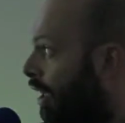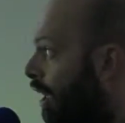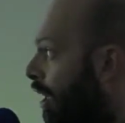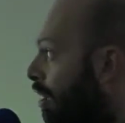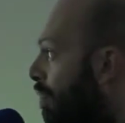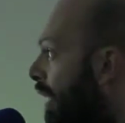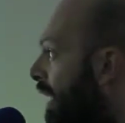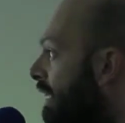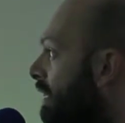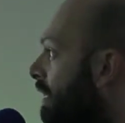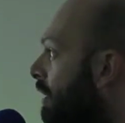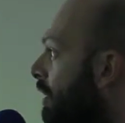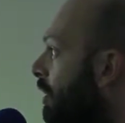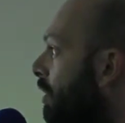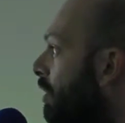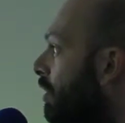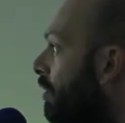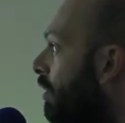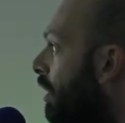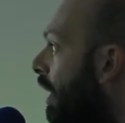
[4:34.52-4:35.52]
Imagine
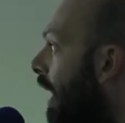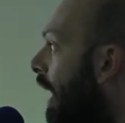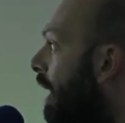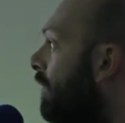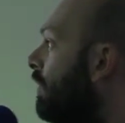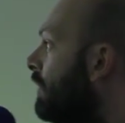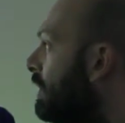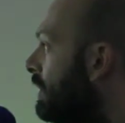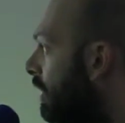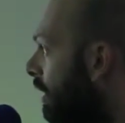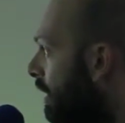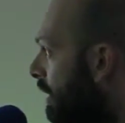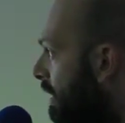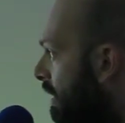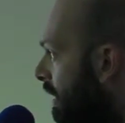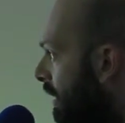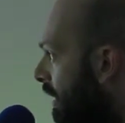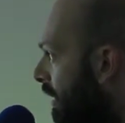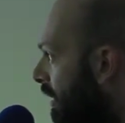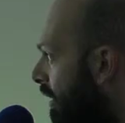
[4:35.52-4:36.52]
new
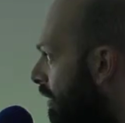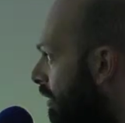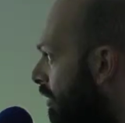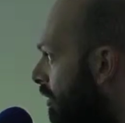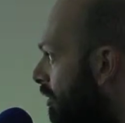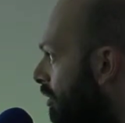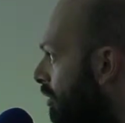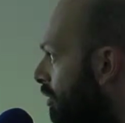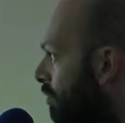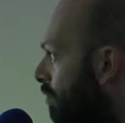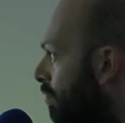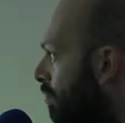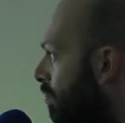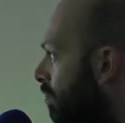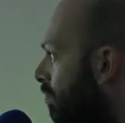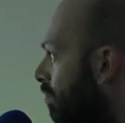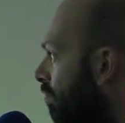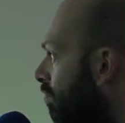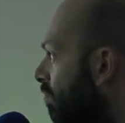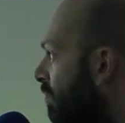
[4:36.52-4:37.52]
advertising
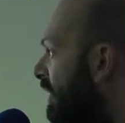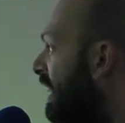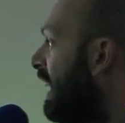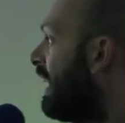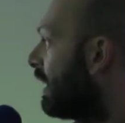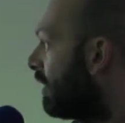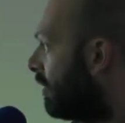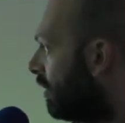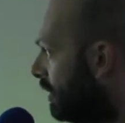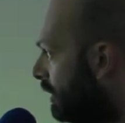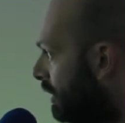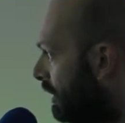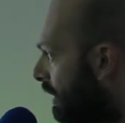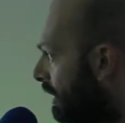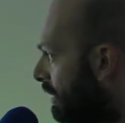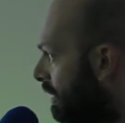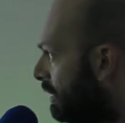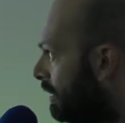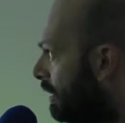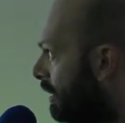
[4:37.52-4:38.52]

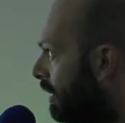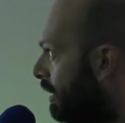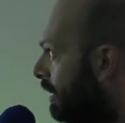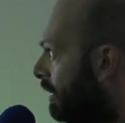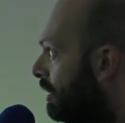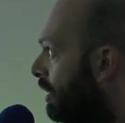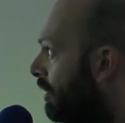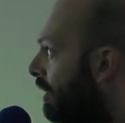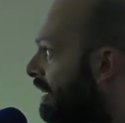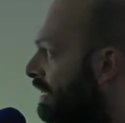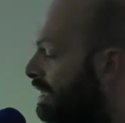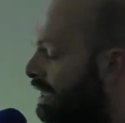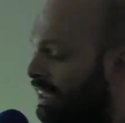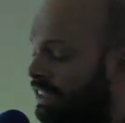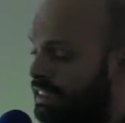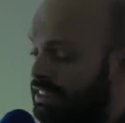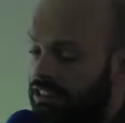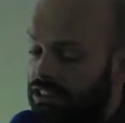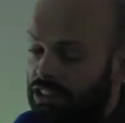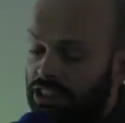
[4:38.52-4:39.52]
technologies. So this
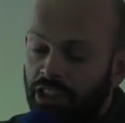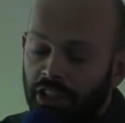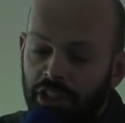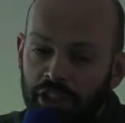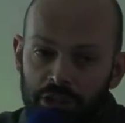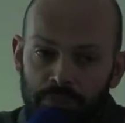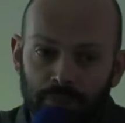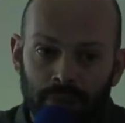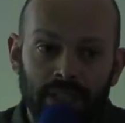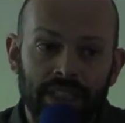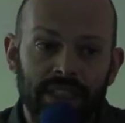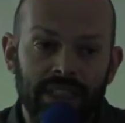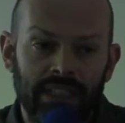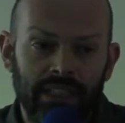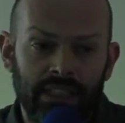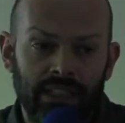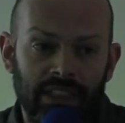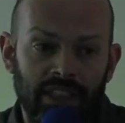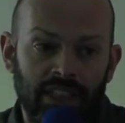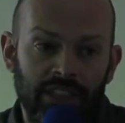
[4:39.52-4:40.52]
is, you know,
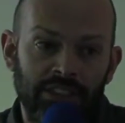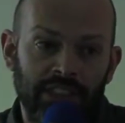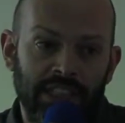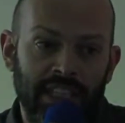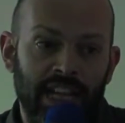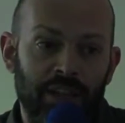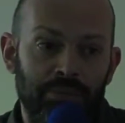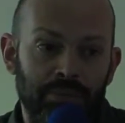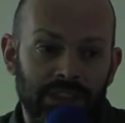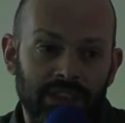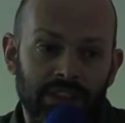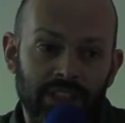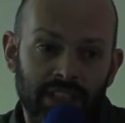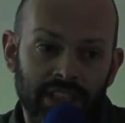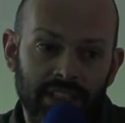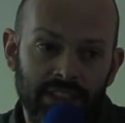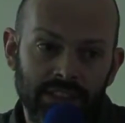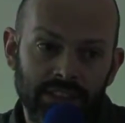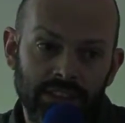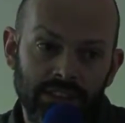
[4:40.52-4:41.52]
those capture
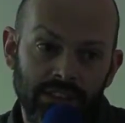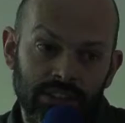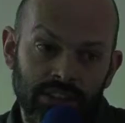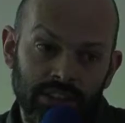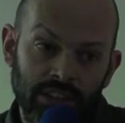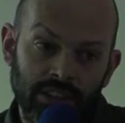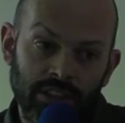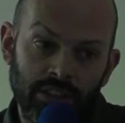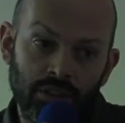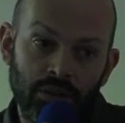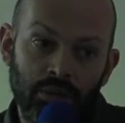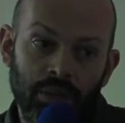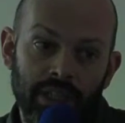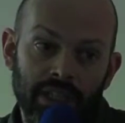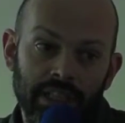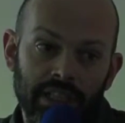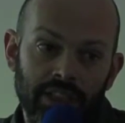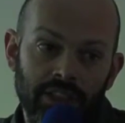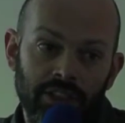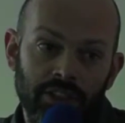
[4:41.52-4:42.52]
things where
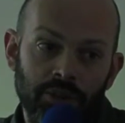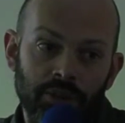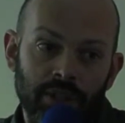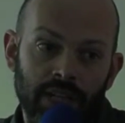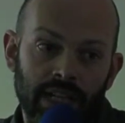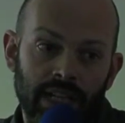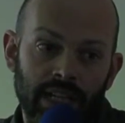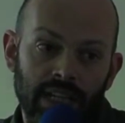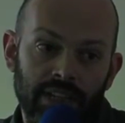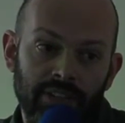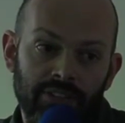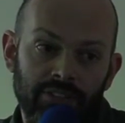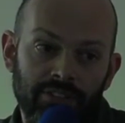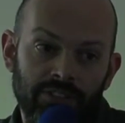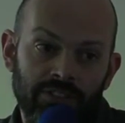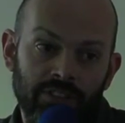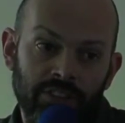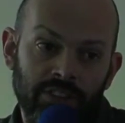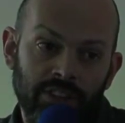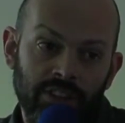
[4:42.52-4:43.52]
you have
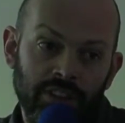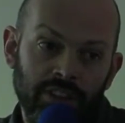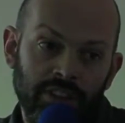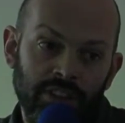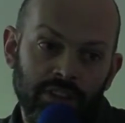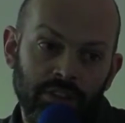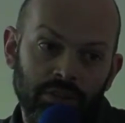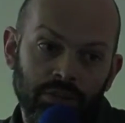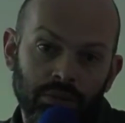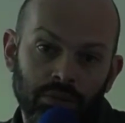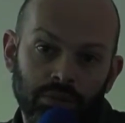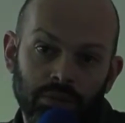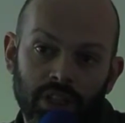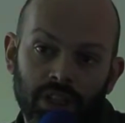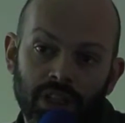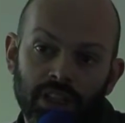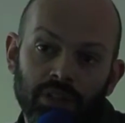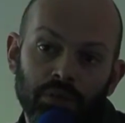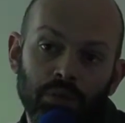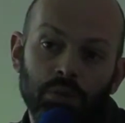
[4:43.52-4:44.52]

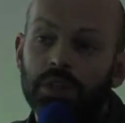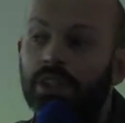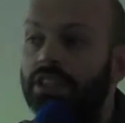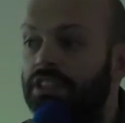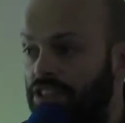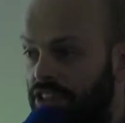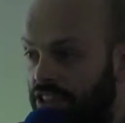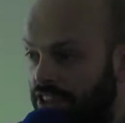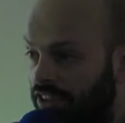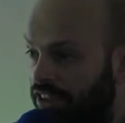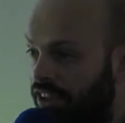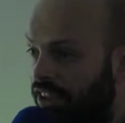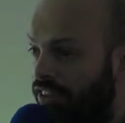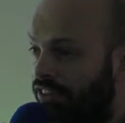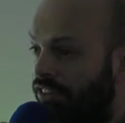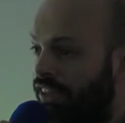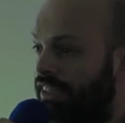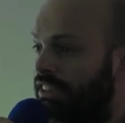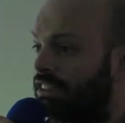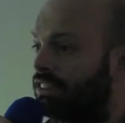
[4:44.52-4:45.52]
words that you can't
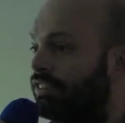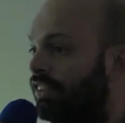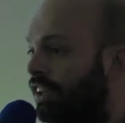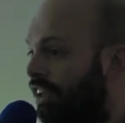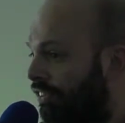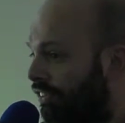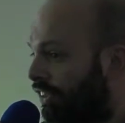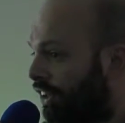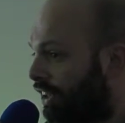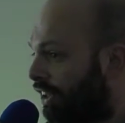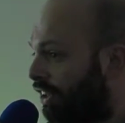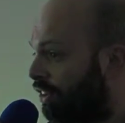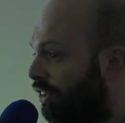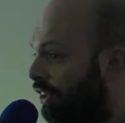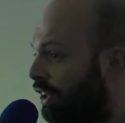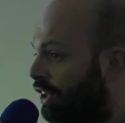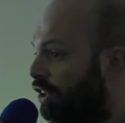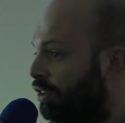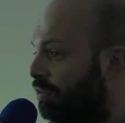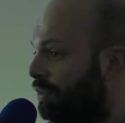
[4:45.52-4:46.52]
read to verify that you're a
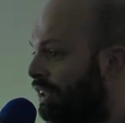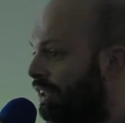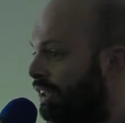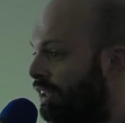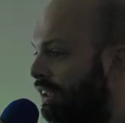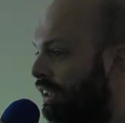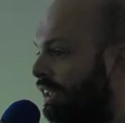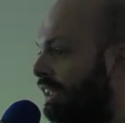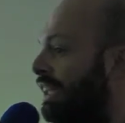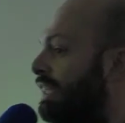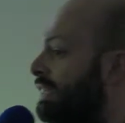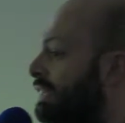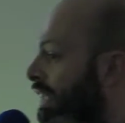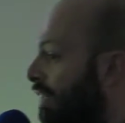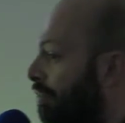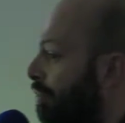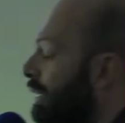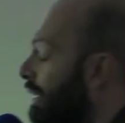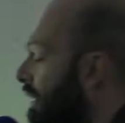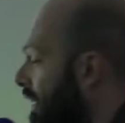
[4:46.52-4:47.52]
human. That's
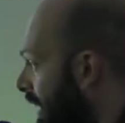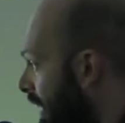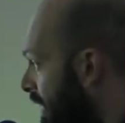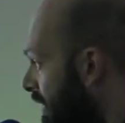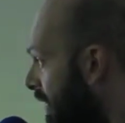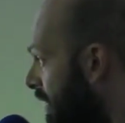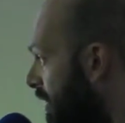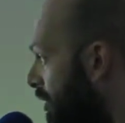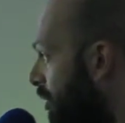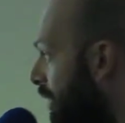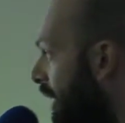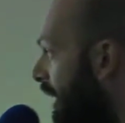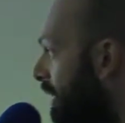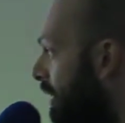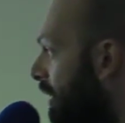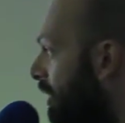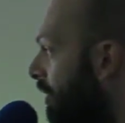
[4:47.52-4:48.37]
now been changed into an ad